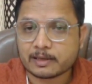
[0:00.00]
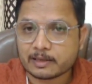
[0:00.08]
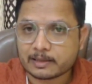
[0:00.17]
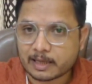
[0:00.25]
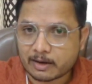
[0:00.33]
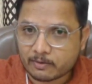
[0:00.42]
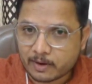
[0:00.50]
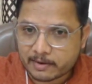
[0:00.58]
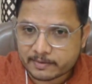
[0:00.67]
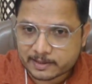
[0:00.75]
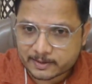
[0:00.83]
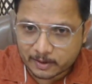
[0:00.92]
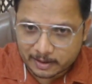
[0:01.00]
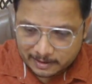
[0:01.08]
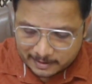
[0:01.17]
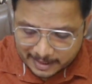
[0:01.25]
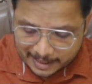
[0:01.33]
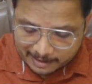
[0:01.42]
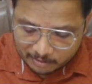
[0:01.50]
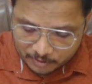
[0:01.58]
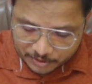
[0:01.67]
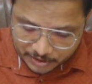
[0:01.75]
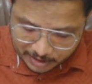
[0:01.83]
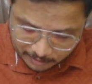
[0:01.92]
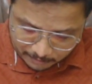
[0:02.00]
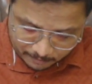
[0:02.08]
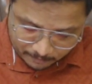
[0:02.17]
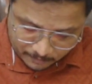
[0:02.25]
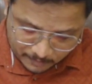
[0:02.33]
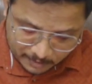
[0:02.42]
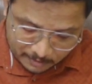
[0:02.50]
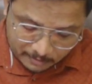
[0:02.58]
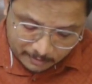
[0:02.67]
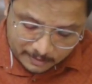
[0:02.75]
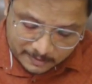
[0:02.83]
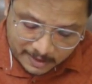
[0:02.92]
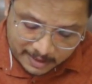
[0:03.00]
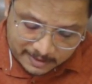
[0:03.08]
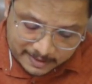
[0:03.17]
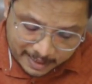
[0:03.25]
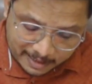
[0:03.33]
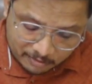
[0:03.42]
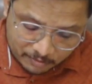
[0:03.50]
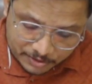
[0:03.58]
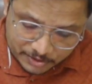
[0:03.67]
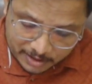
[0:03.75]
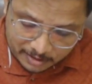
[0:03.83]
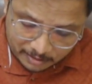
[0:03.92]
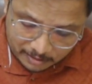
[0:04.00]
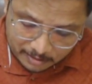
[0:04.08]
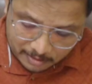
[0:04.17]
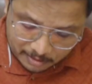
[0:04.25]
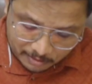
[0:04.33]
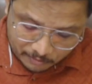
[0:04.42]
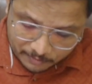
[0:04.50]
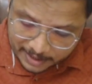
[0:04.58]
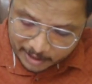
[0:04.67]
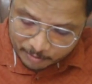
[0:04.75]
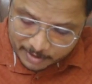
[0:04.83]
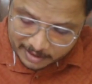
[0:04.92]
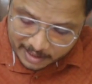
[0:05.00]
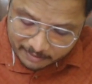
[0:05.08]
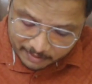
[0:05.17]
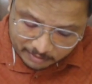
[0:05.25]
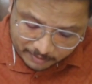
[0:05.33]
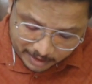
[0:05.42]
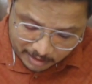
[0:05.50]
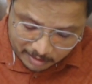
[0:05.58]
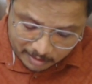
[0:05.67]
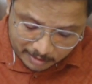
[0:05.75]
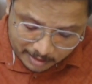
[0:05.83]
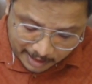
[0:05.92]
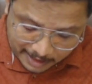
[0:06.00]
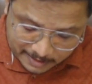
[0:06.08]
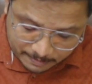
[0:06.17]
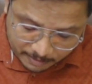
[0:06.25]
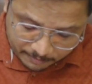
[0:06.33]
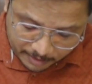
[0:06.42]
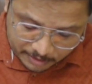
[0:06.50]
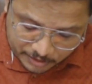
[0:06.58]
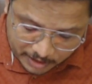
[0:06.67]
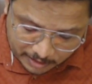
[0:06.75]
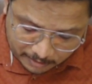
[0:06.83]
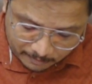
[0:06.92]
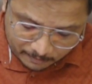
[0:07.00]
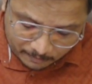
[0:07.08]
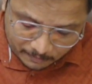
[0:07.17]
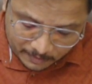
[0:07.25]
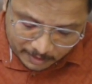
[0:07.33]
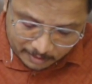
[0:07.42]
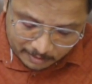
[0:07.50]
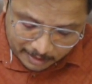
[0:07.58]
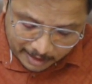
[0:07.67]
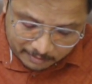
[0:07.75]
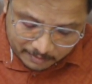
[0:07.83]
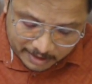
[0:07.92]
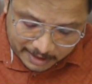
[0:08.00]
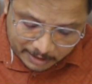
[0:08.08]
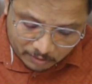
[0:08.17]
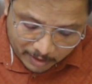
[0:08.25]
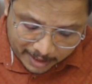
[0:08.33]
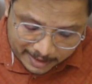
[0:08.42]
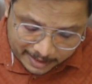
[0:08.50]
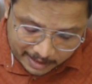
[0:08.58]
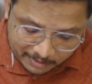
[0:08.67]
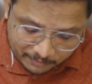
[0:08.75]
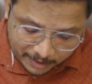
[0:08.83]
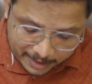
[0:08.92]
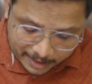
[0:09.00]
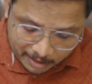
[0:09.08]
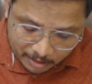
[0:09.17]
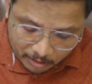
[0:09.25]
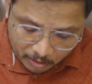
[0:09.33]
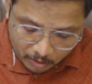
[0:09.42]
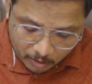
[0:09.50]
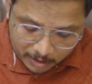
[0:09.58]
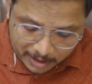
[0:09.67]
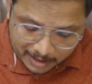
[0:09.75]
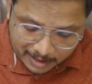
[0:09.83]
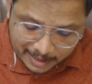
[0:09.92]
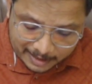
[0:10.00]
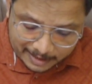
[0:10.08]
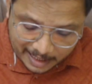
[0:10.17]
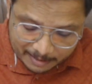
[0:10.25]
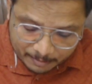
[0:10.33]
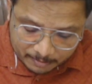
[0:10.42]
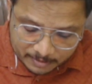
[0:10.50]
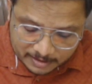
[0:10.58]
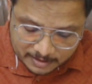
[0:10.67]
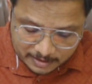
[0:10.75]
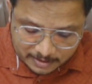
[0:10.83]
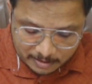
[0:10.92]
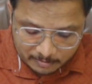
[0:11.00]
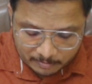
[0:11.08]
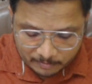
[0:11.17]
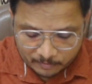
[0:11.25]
Now I will solve second question. See, in second question, we have been given with transfer function and we need to identify order and type of the system.